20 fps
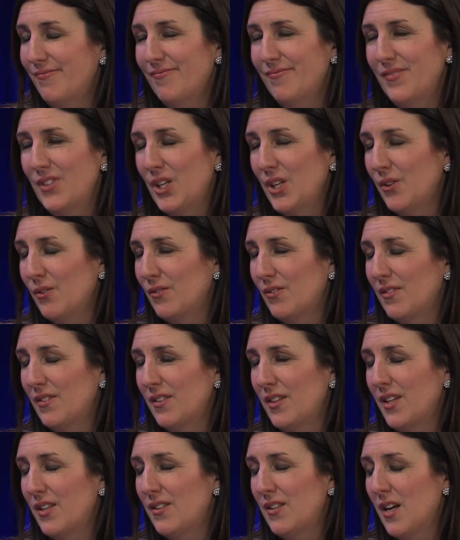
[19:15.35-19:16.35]
you know
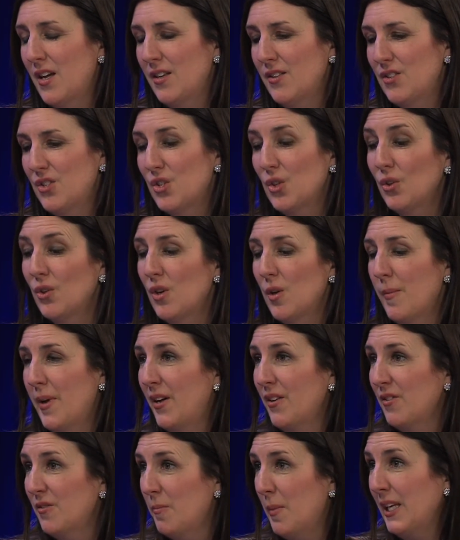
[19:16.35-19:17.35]
a, a certain
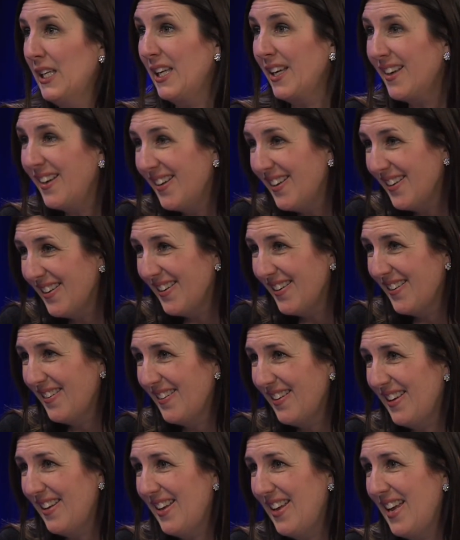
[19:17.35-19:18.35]
amount of money,
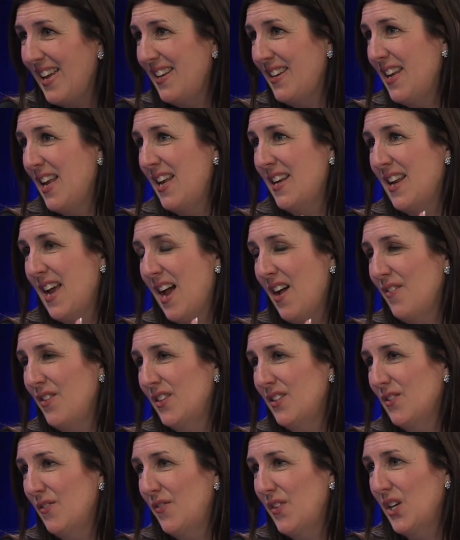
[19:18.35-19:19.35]
right? And, and having
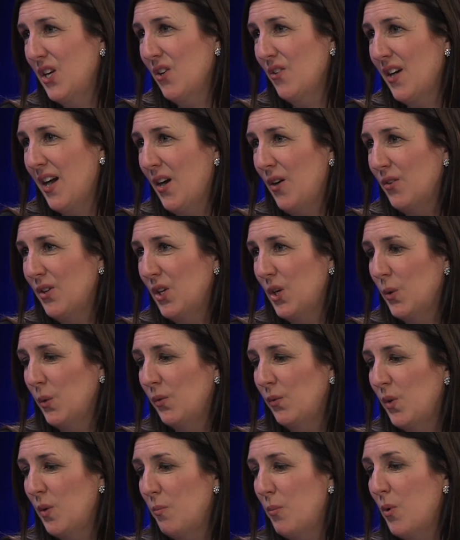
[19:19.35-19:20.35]
to figure out, you know, if
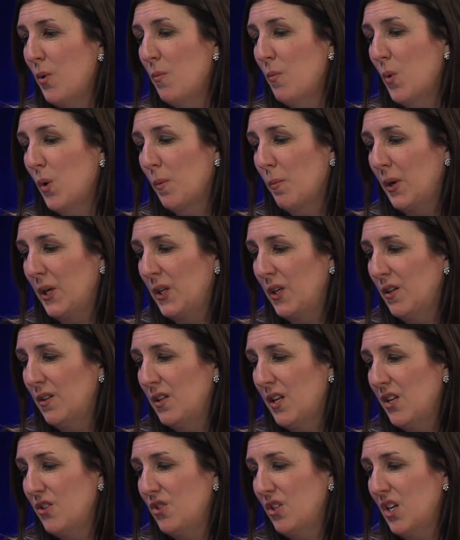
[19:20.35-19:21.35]
we put more money
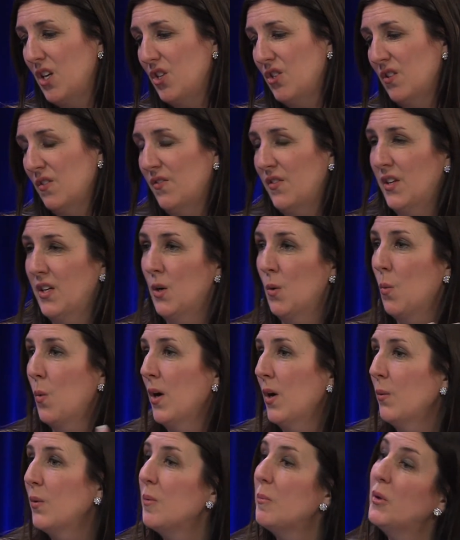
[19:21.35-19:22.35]
into education funding,
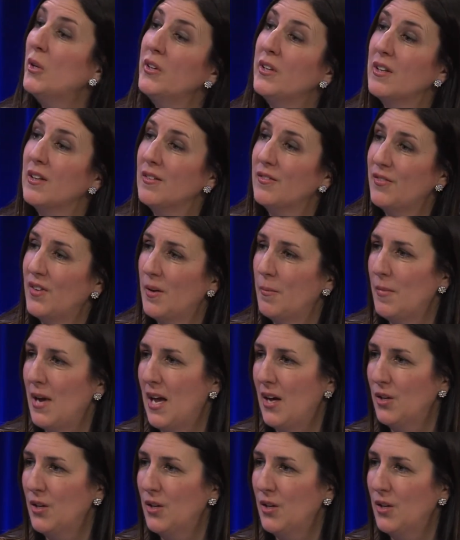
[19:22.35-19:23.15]
where are we pulling it from? How